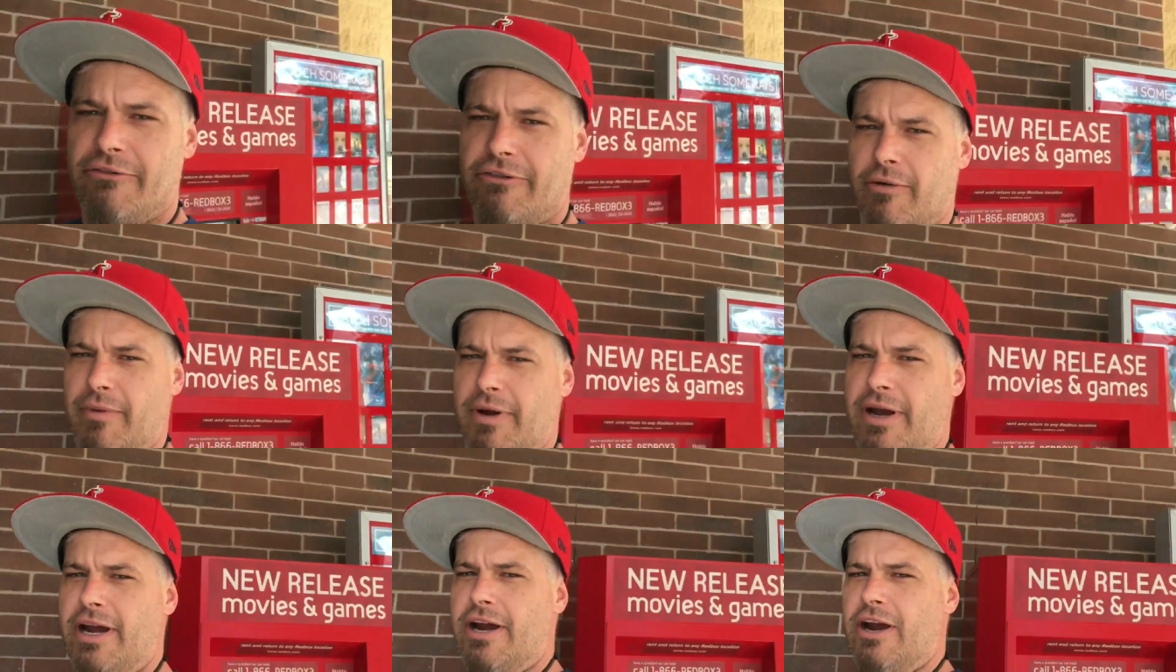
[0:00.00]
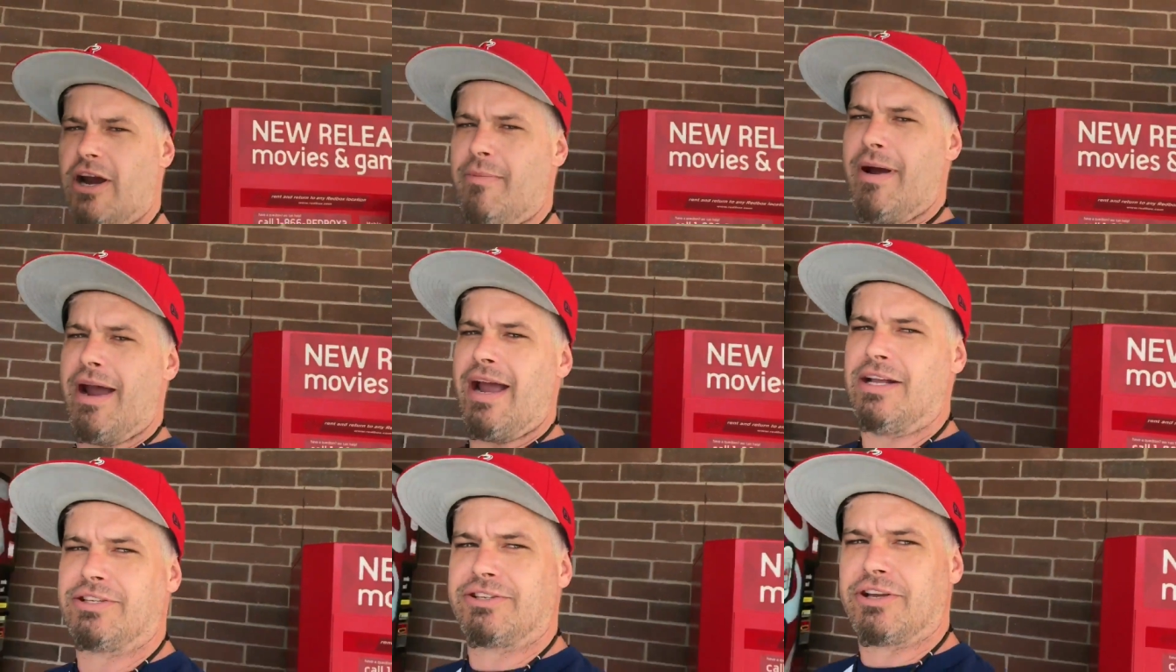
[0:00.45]
from here,
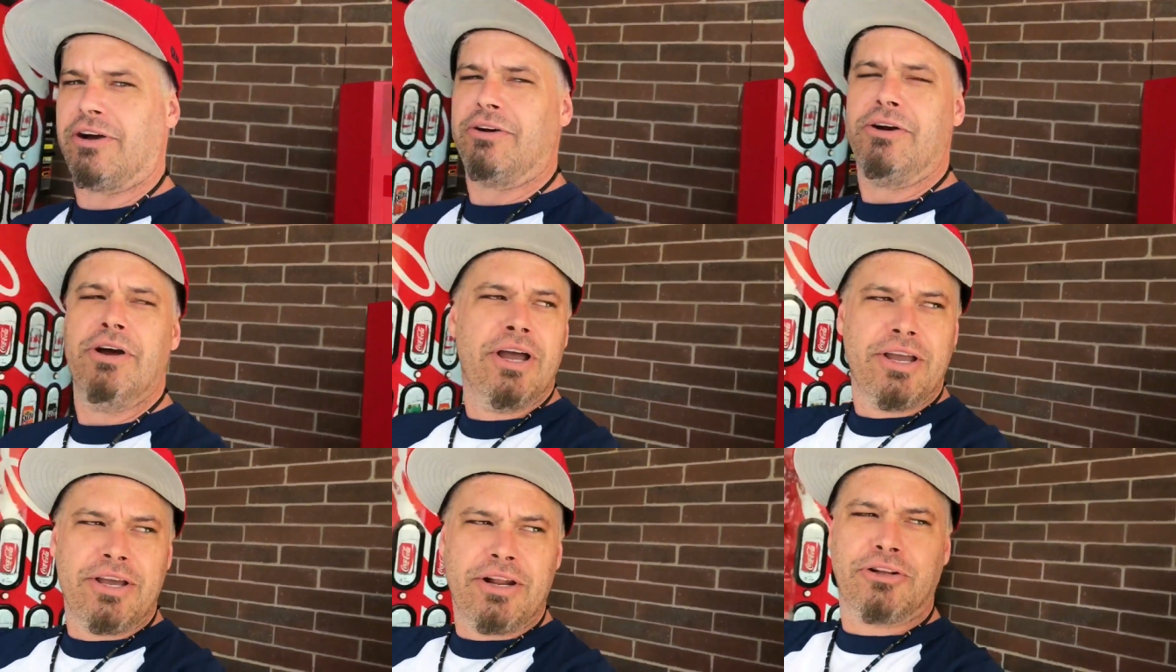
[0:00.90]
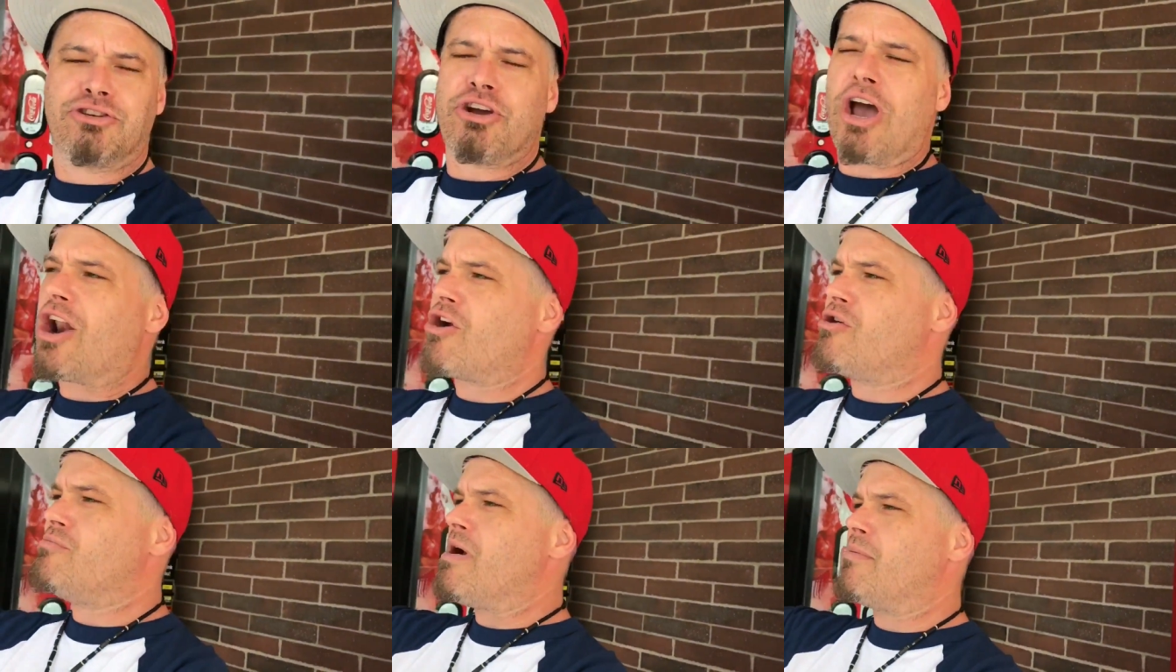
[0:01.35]
man. So, you know,
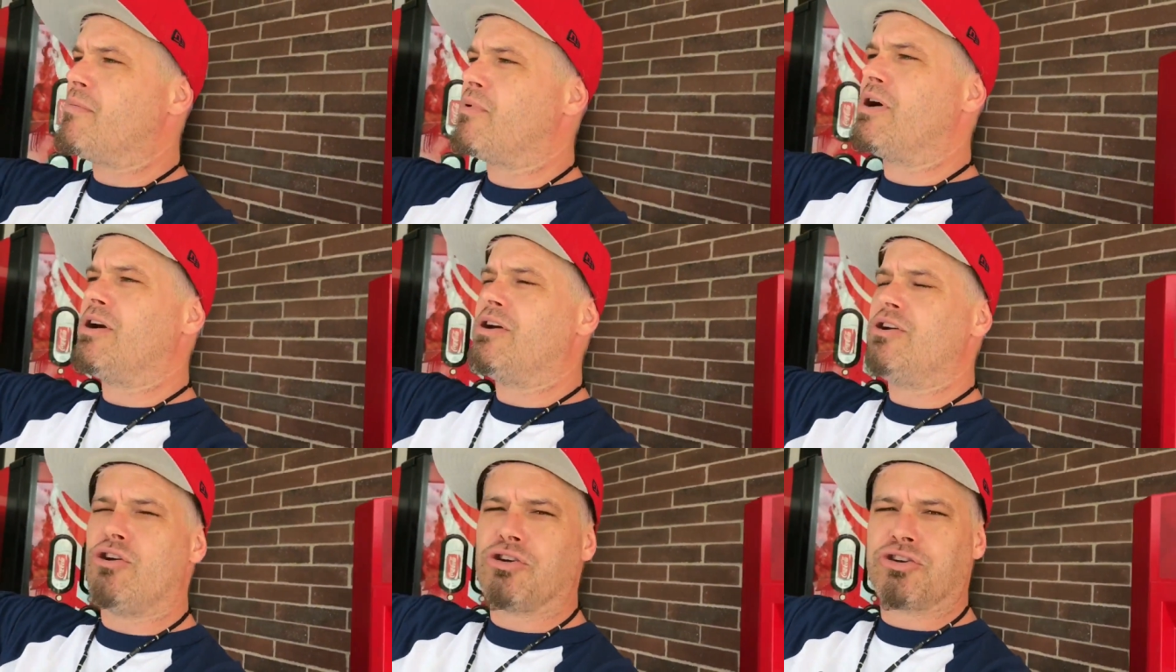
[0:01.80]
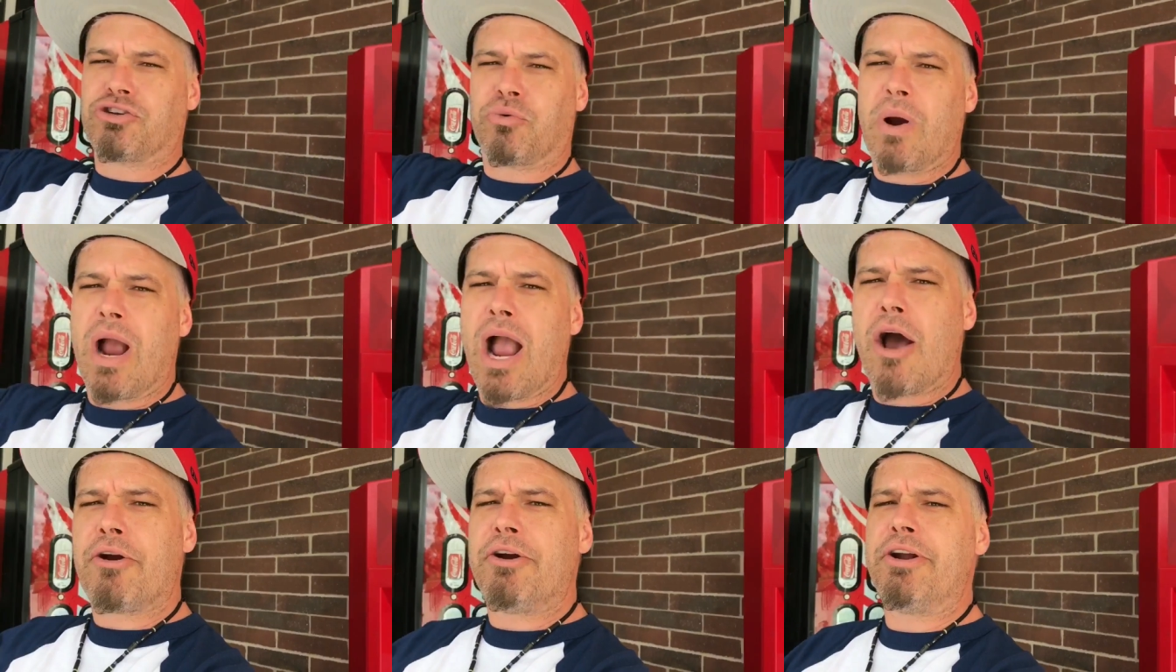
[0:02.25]
try to remember your
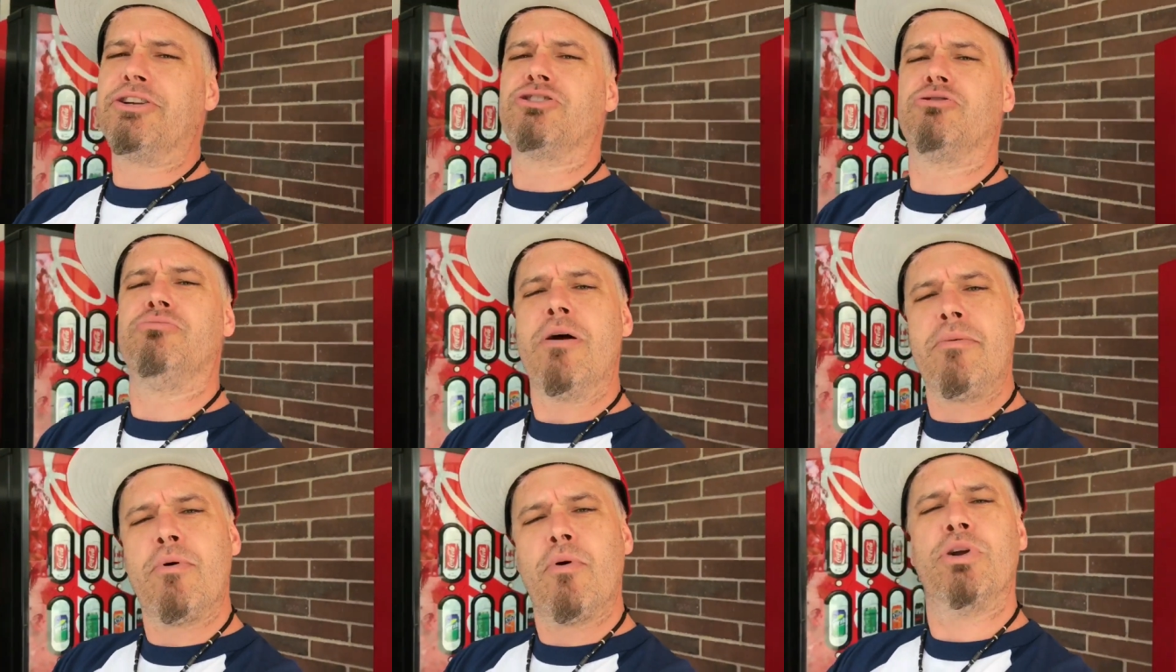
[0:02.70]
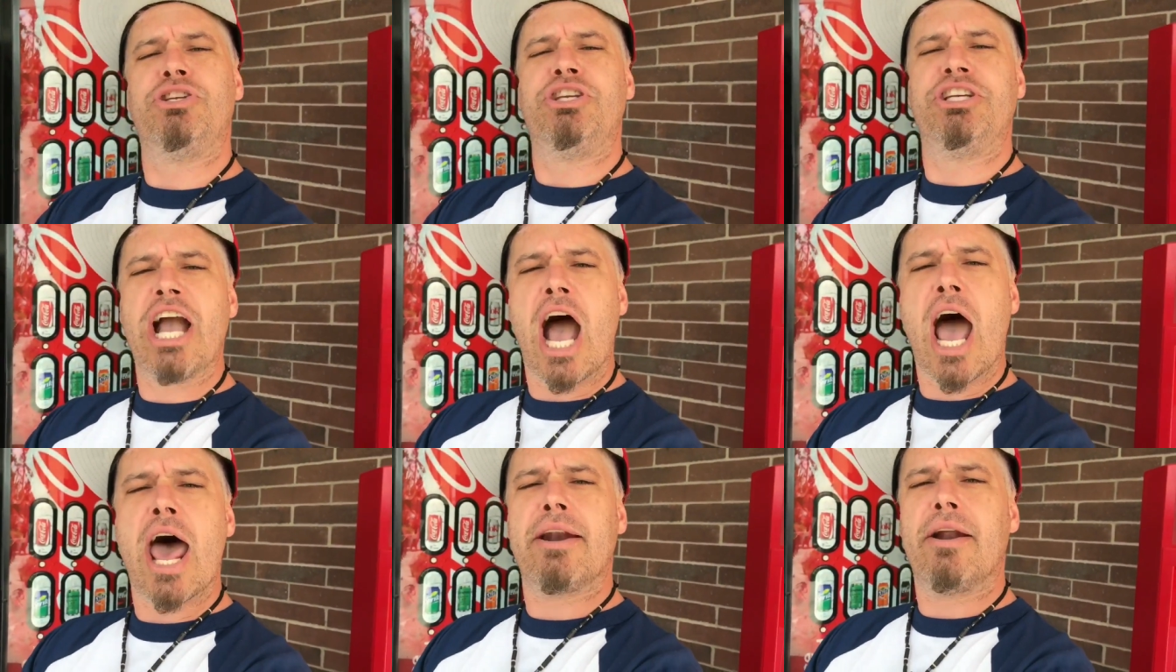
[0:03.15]
surroundings. Remember what
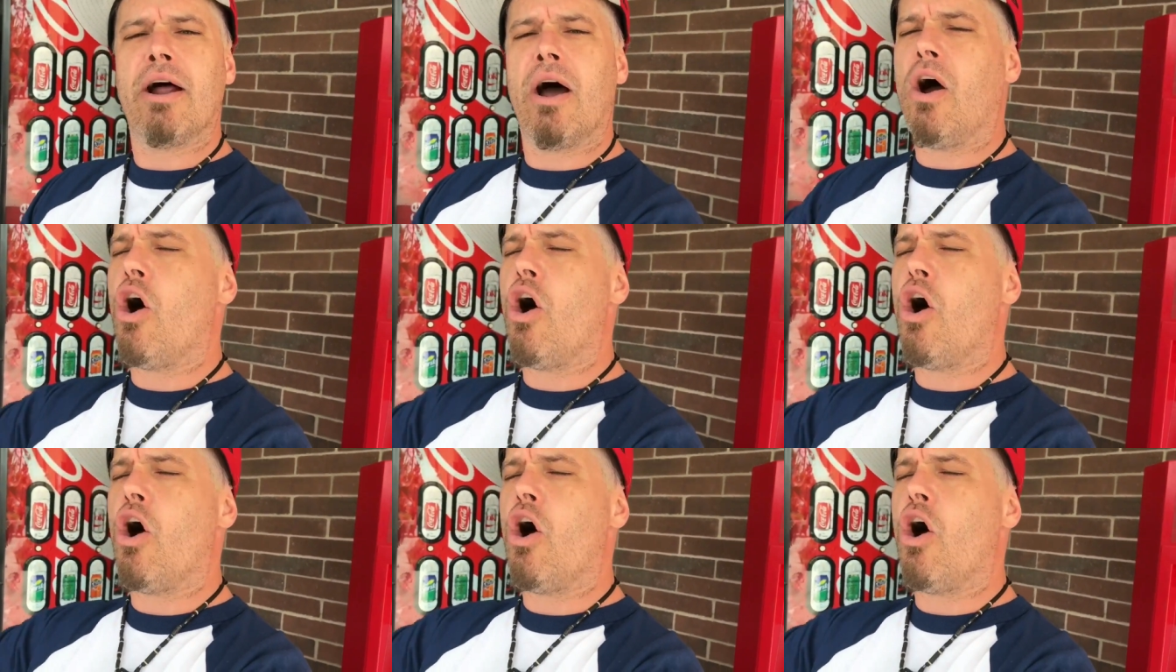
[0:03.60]
you got at